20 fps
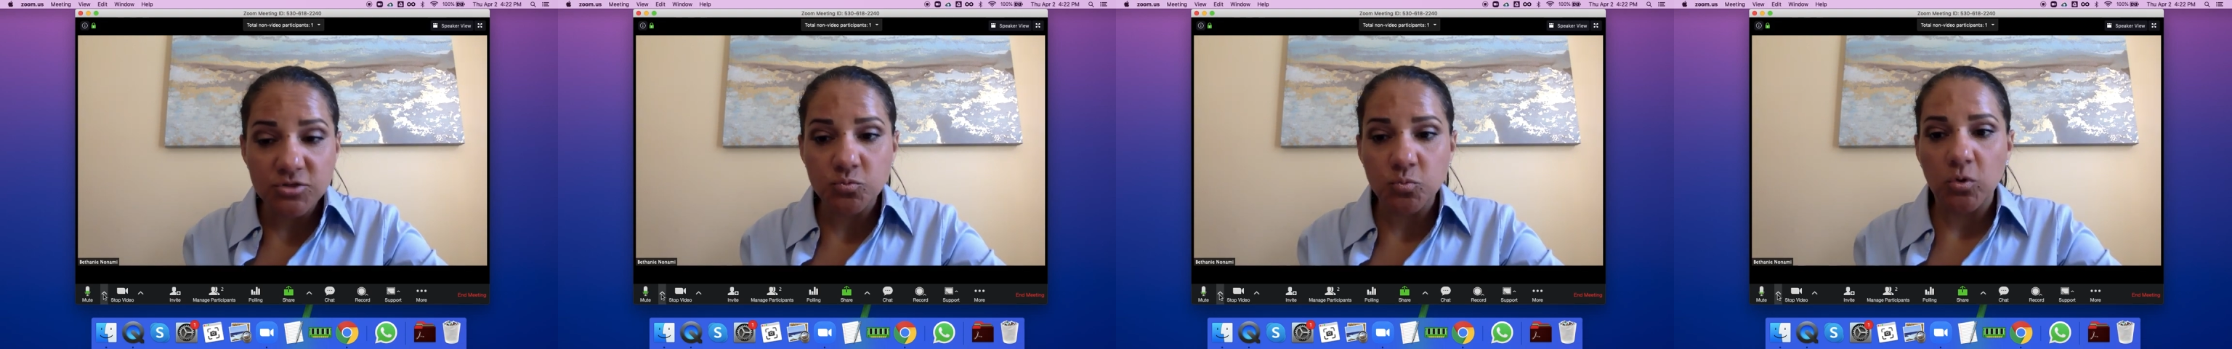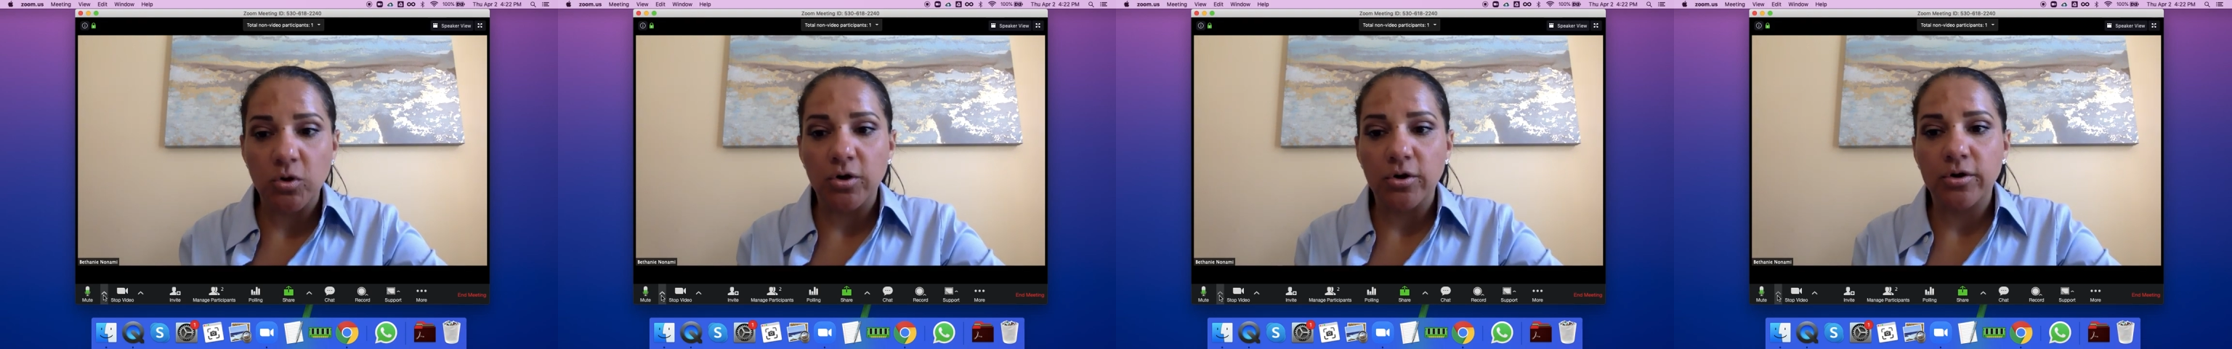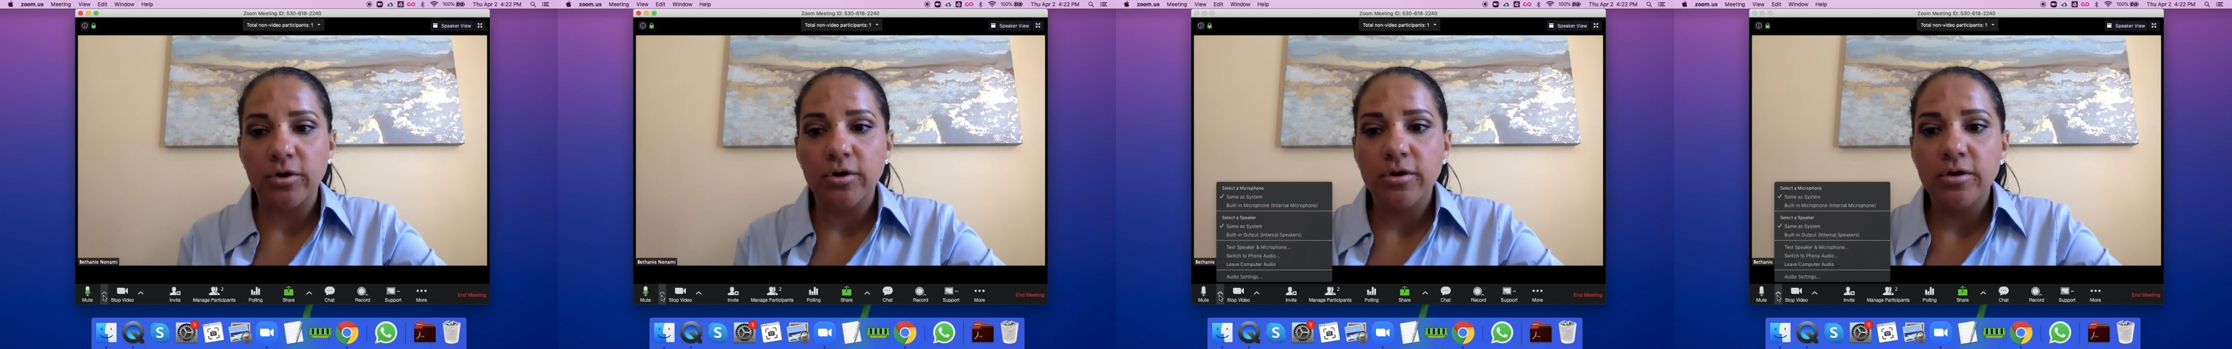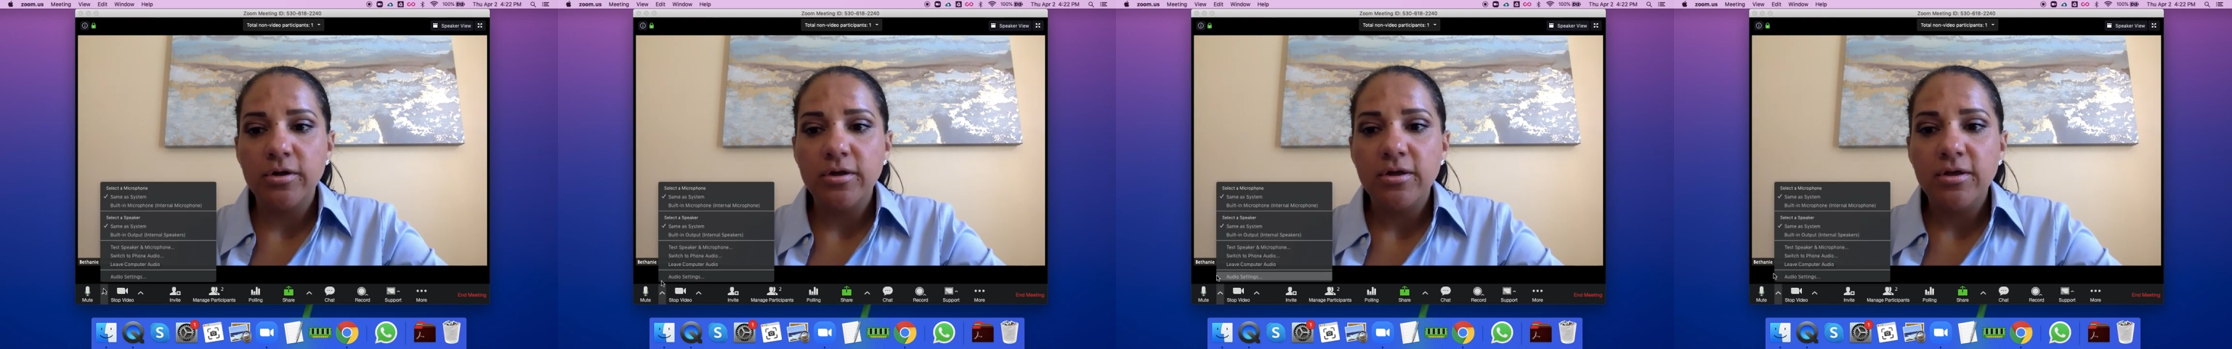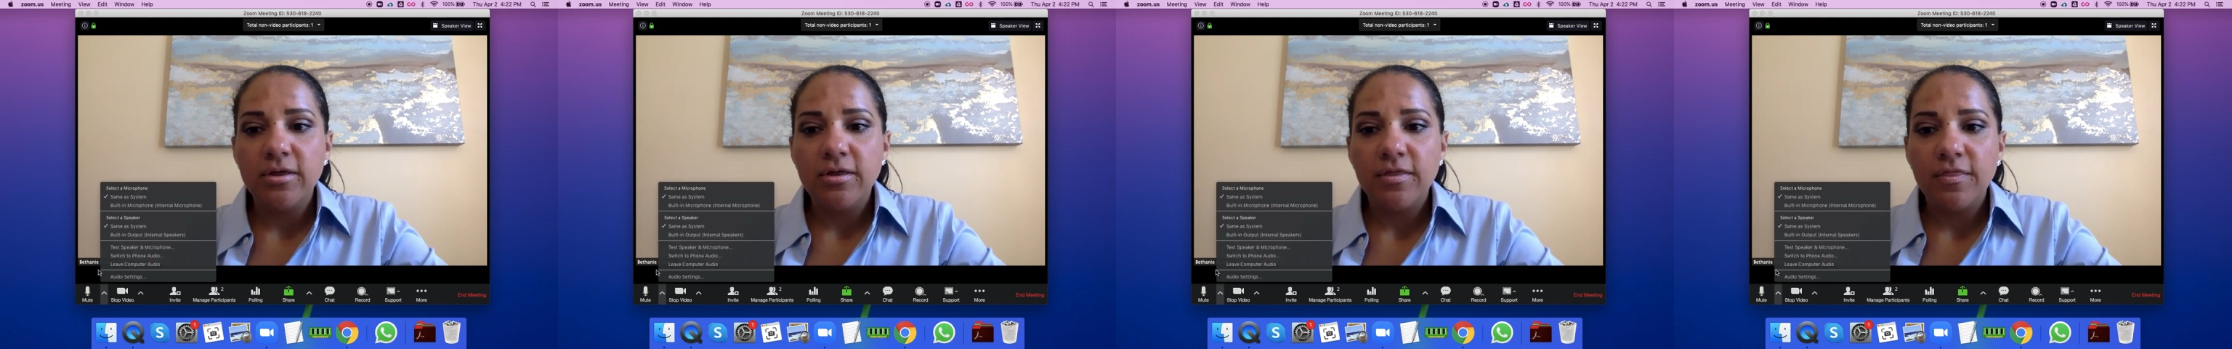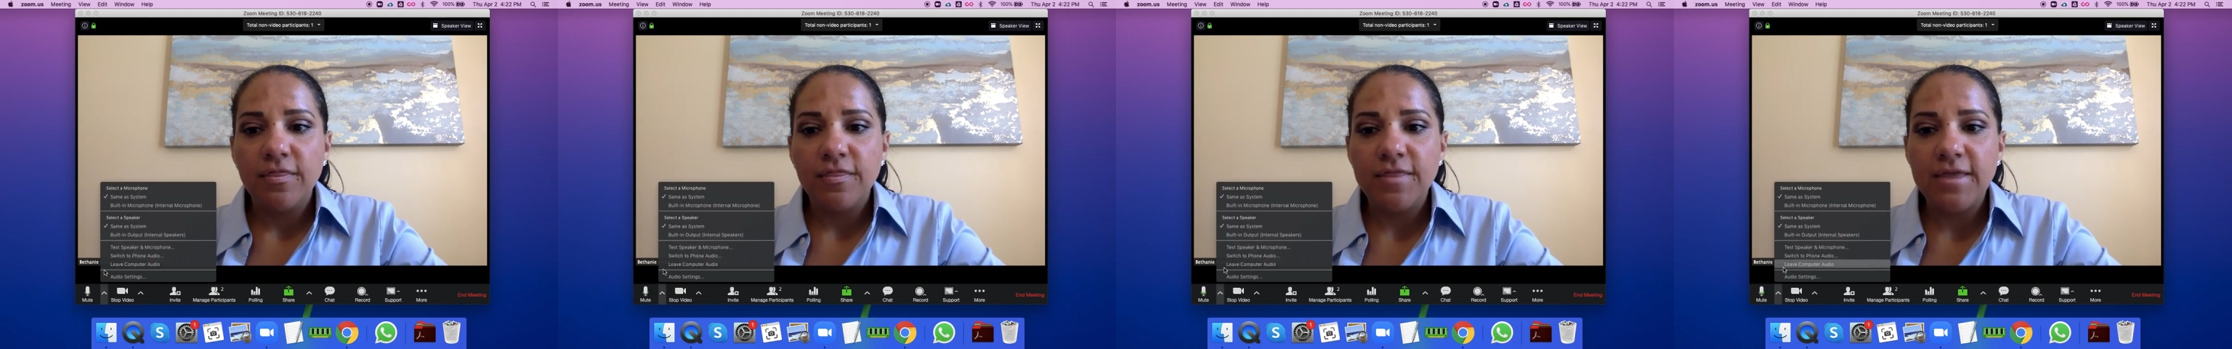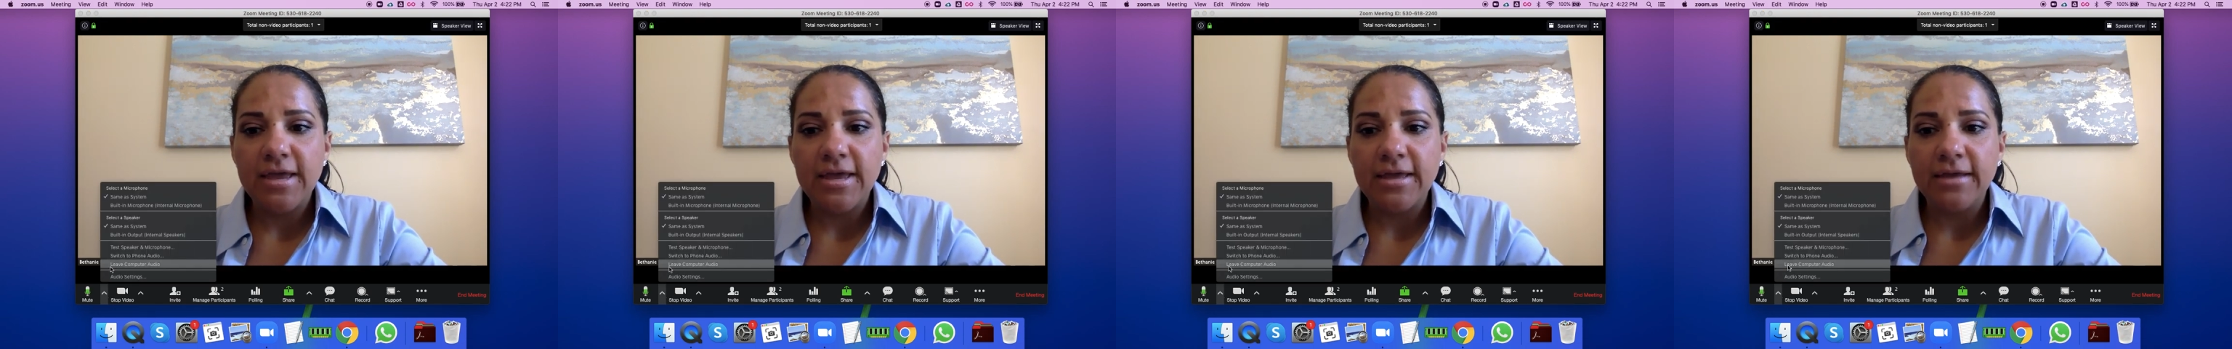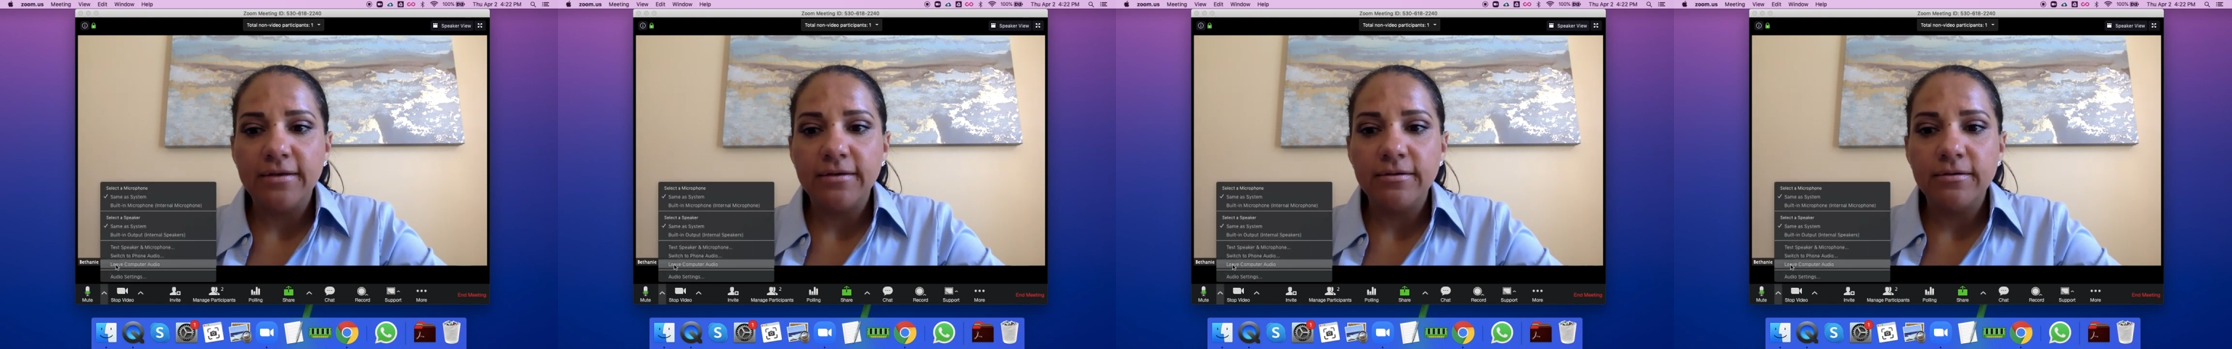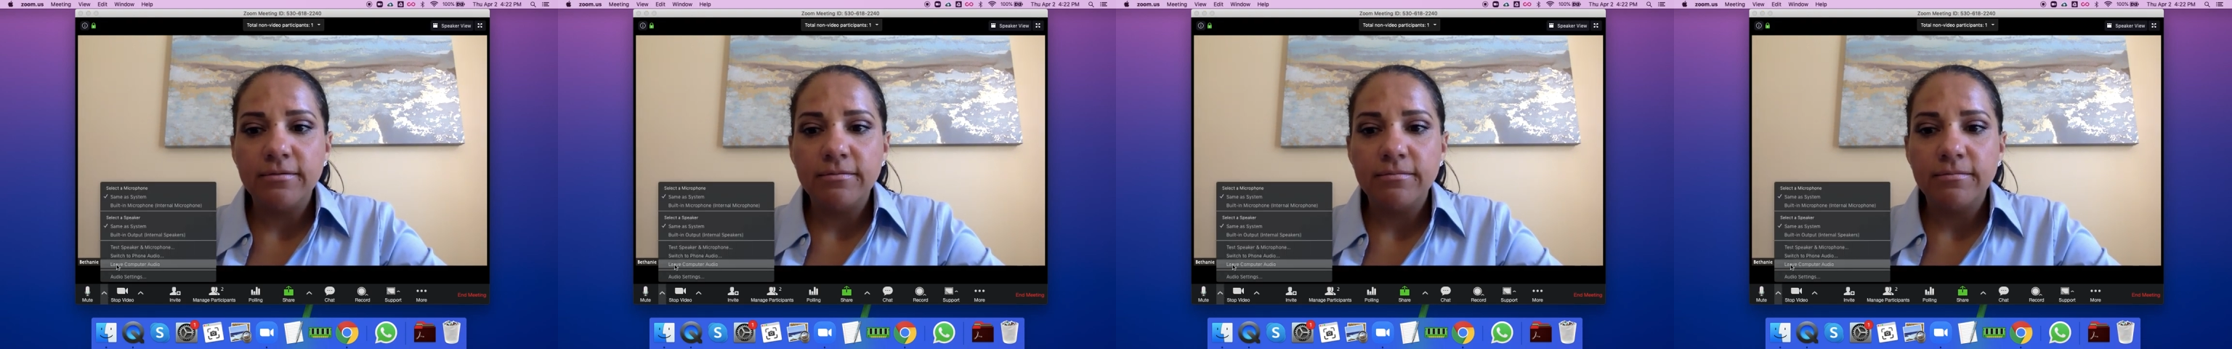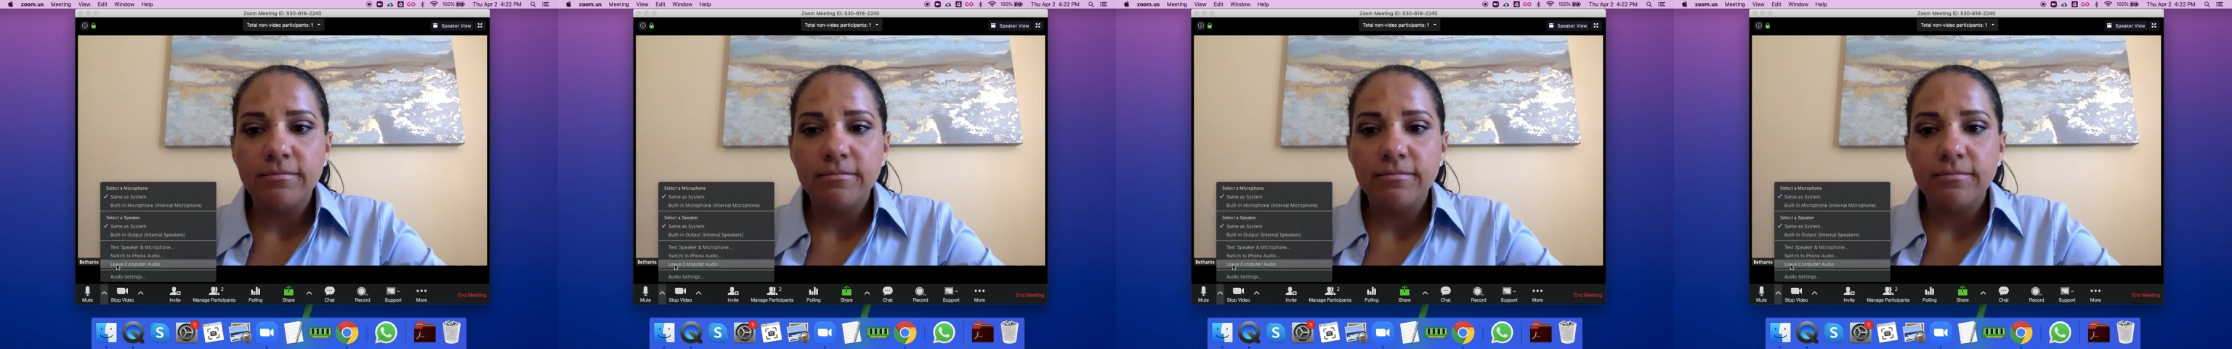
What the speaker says: work, then